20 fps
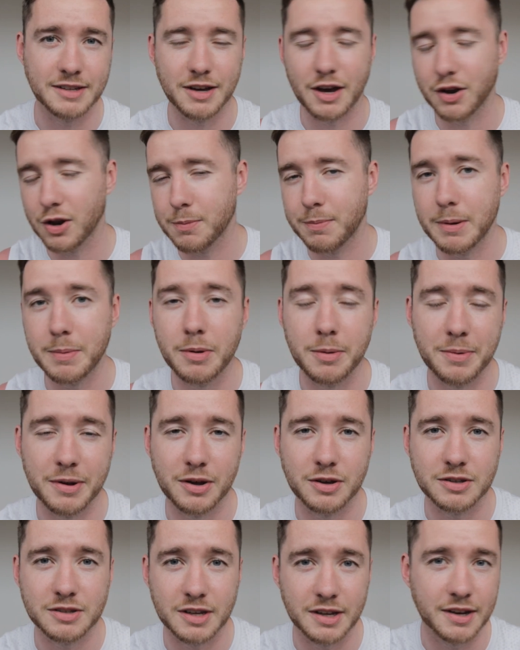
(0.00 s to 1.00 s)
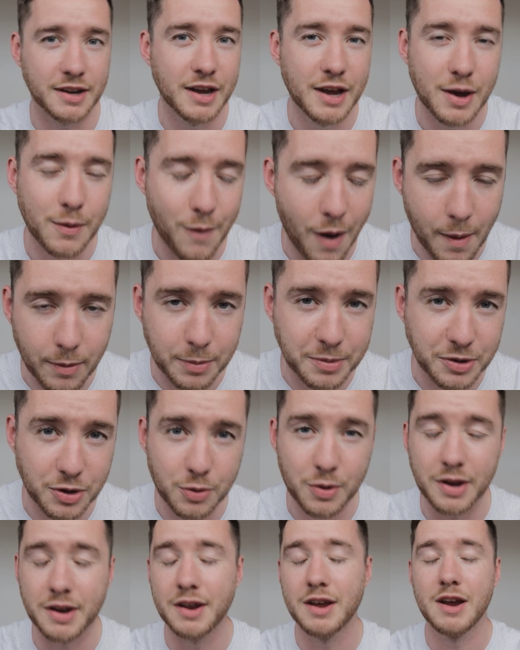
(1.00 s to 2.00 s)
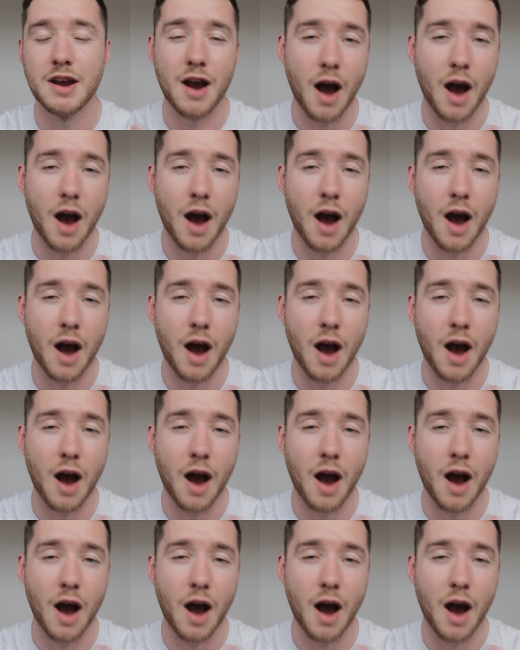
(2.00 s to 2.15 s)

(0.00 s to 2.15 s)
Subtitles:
I know people have been asking what I'm going to be doing.